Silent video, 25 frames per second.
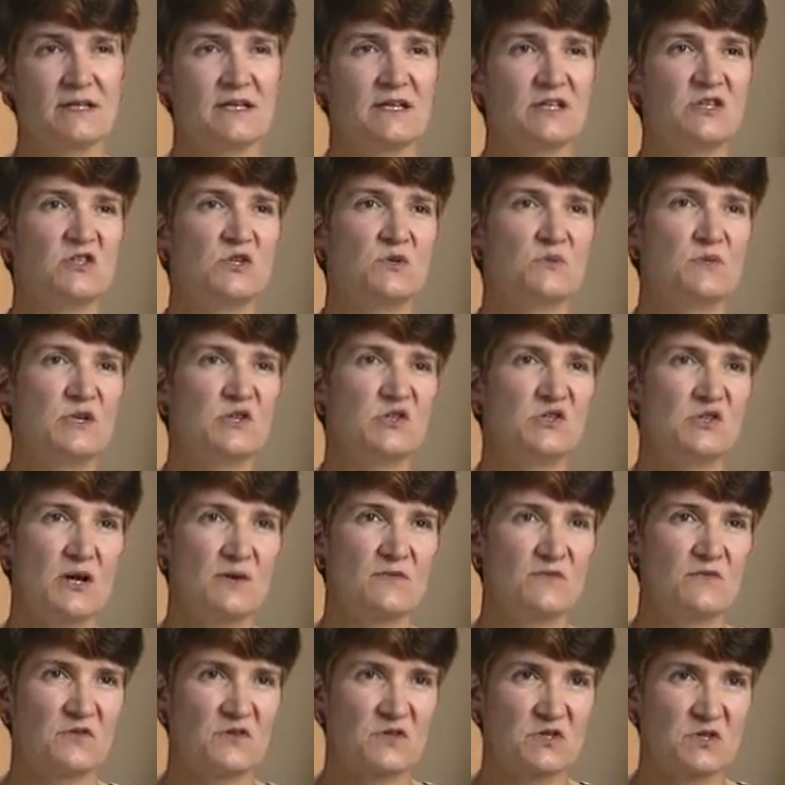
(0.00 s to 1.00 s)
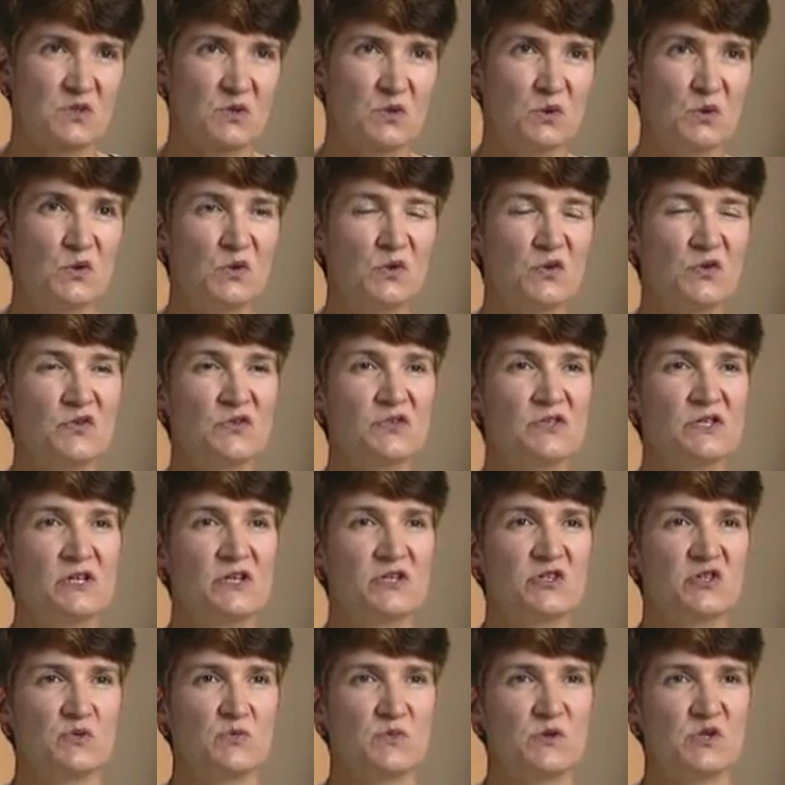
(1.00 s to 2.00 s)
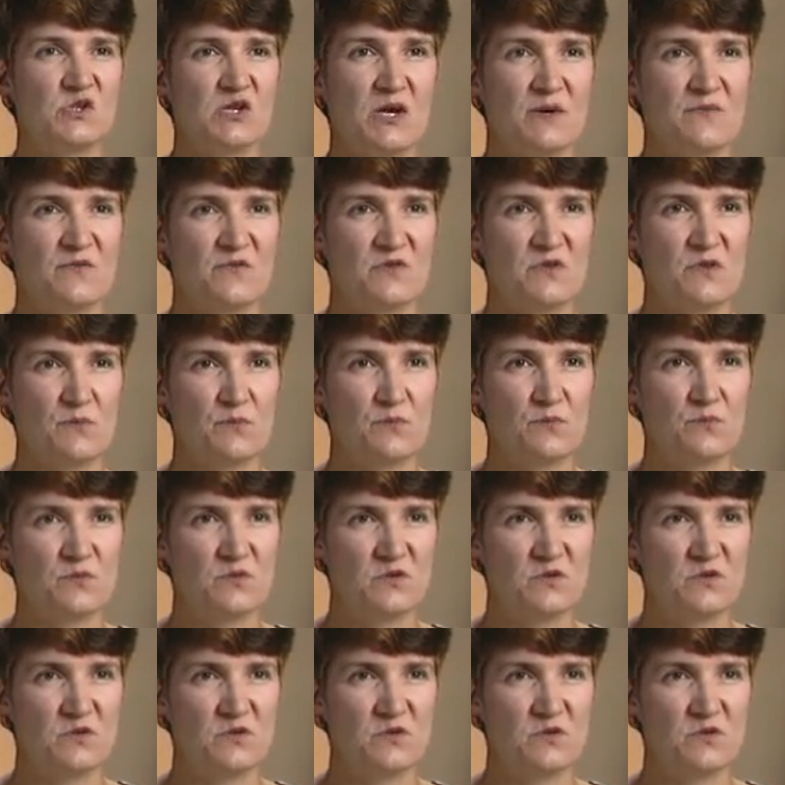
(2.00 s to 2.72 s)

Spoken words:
It should be a job for the schools, it should be a job for the